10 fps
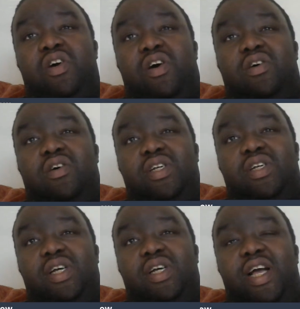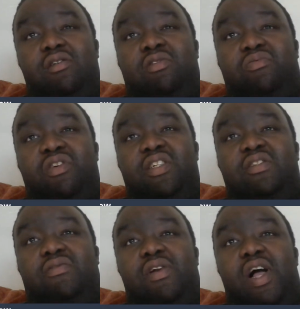I like to see Martinelli.
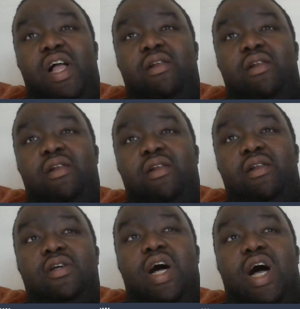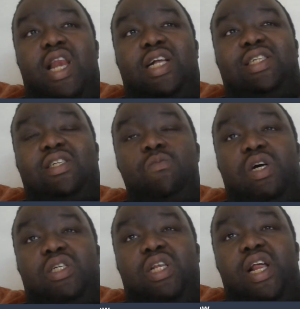Okay. You guys so far don't
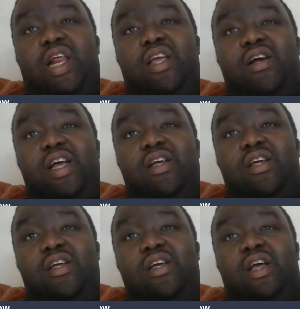seem to hate the team.